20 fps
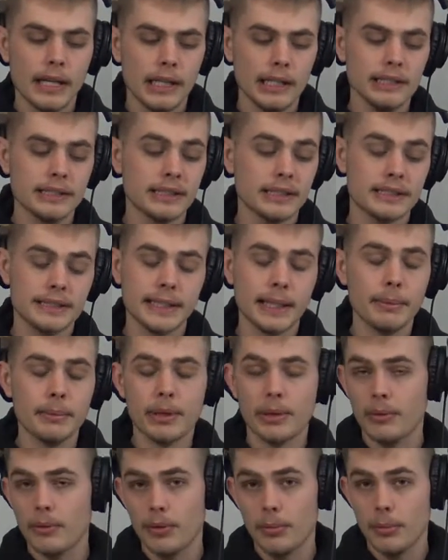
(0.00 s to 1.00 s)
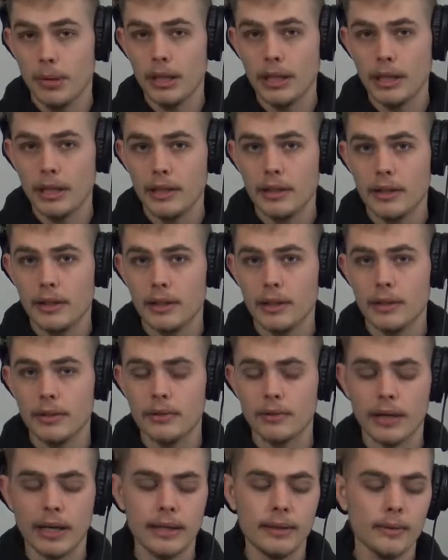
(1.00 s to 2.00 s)
And it's the same thing with money,
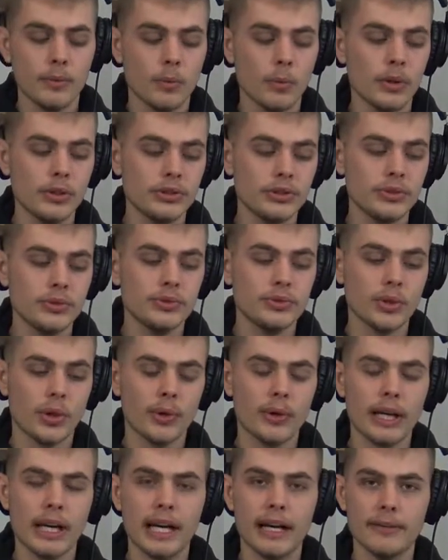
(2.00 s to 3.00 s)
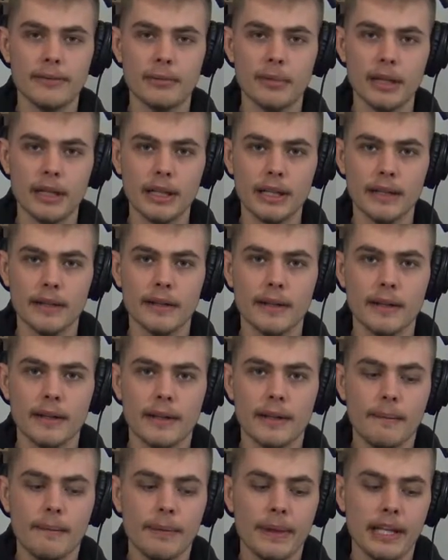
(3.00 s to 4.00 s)
right? Once you don't have money
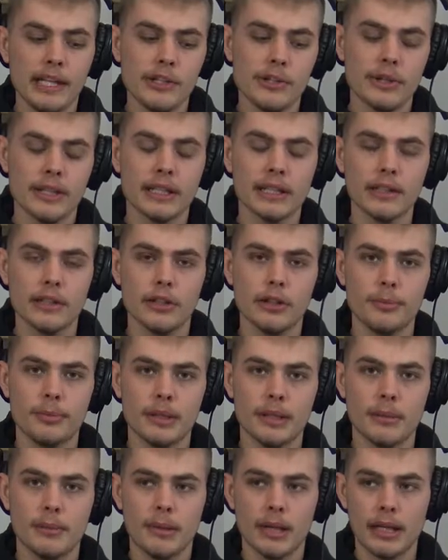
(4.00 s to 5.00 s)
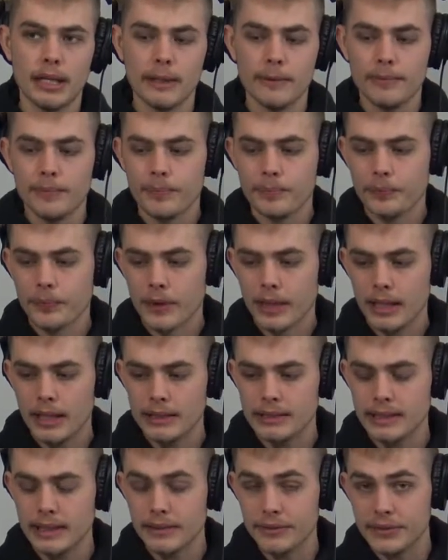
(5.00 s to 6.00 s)
and you get a little bit of money,
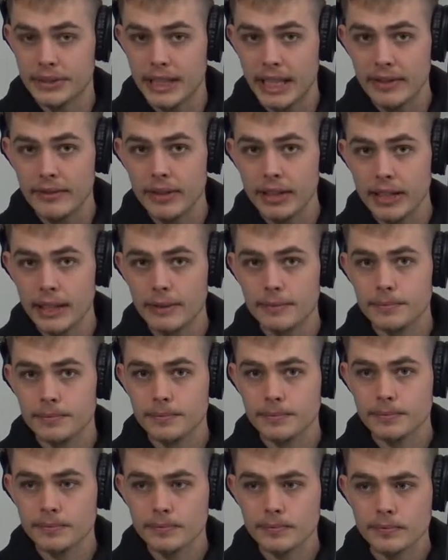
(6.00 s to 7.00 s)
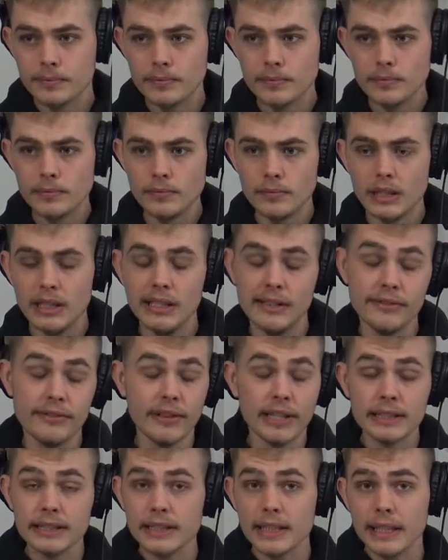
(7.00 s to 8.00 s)
instead of saving it,
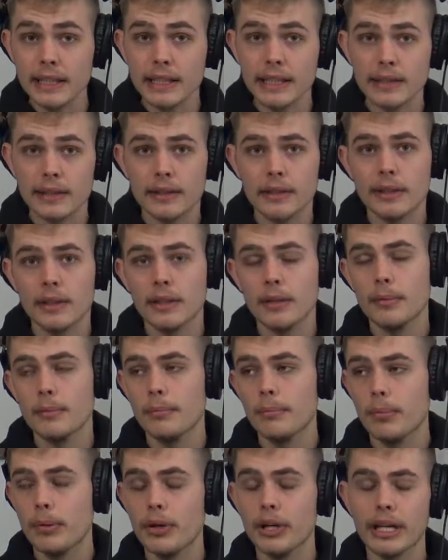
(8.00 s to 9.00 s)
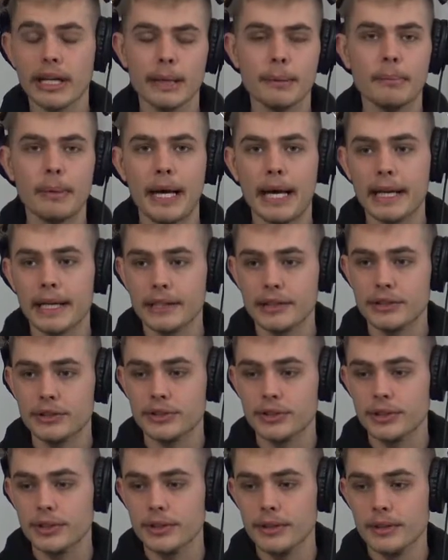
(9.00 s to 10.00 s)
investing it, putting it back into
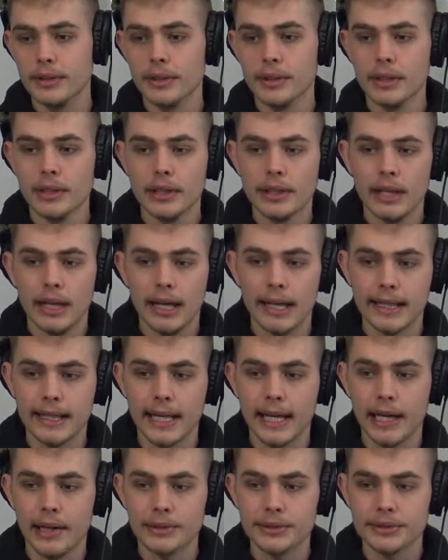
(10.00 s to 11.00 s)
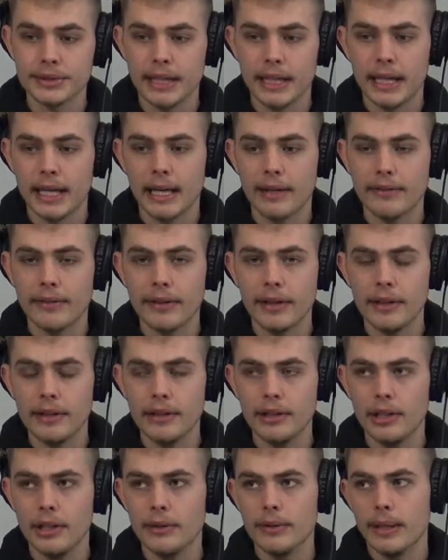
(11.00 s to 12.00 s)
certain accounts that have,
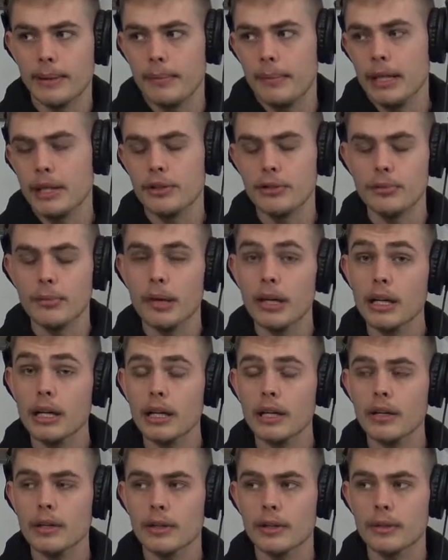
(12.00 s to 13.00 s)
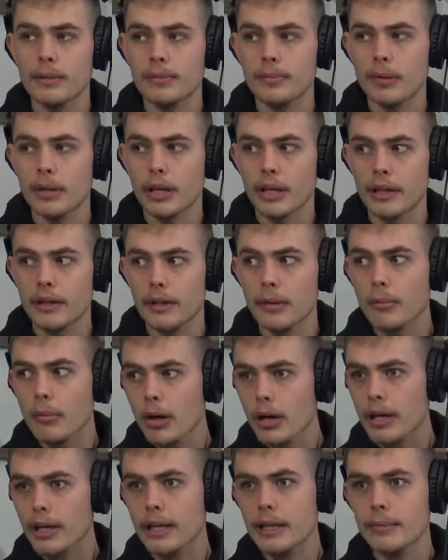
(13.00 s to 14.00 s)
that make you money, or putting it in the
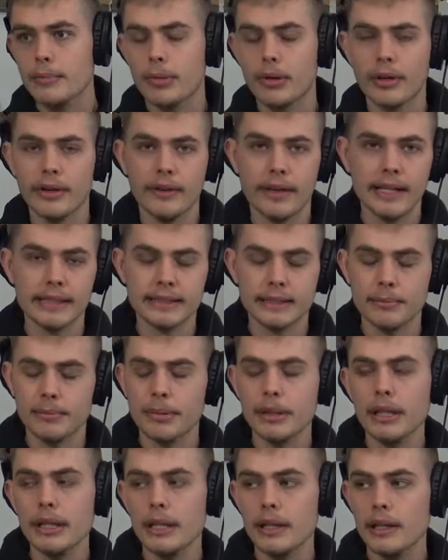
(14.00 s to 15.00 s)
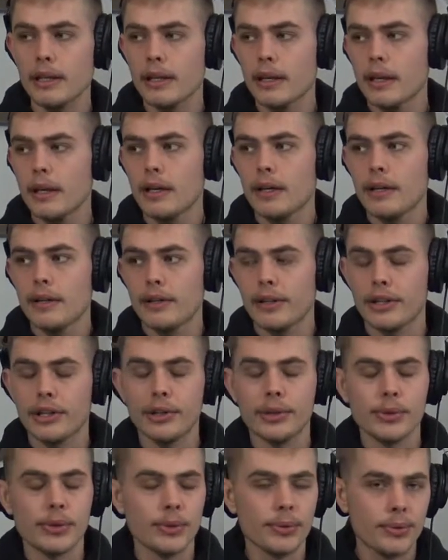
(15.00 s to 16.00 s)
market, put in the S&P, the
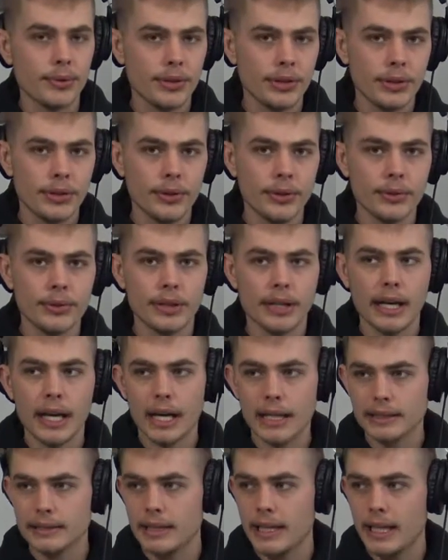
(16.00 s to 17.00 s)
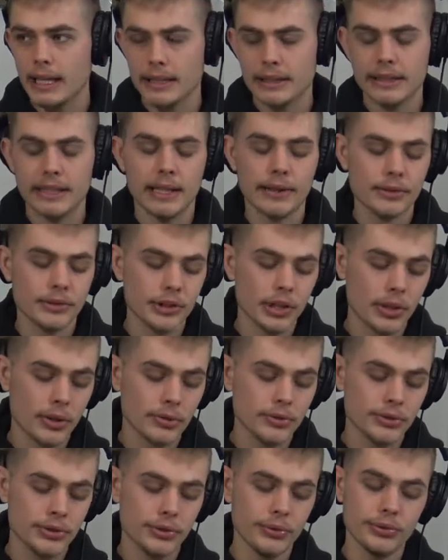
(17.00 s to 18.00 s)
QQQ, the NASDAQ, the Dow
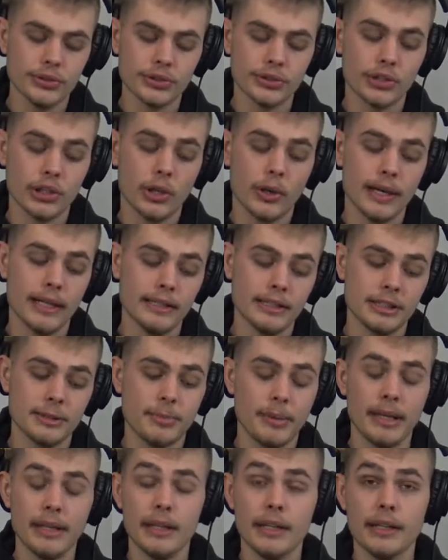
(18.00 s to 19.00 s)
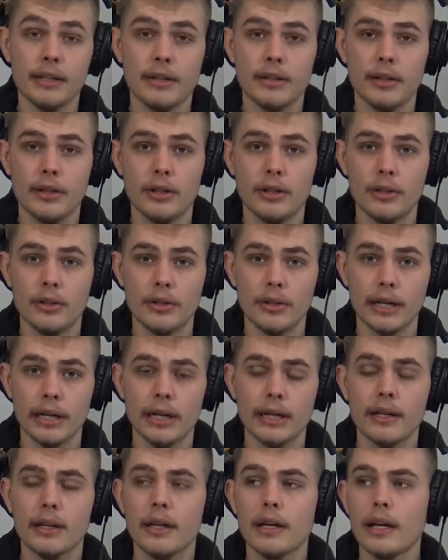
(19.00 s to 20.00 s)
Jones, you just go ahead and spend it,
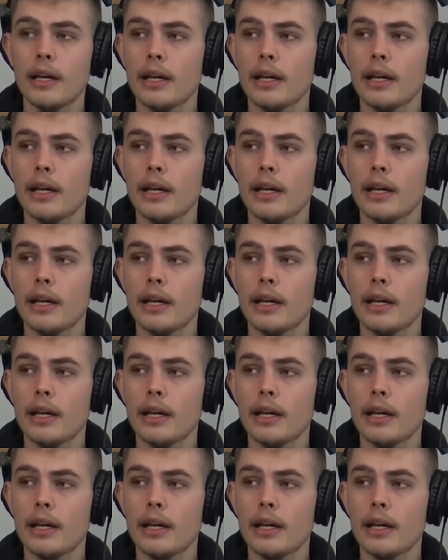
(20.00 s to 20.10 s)
right?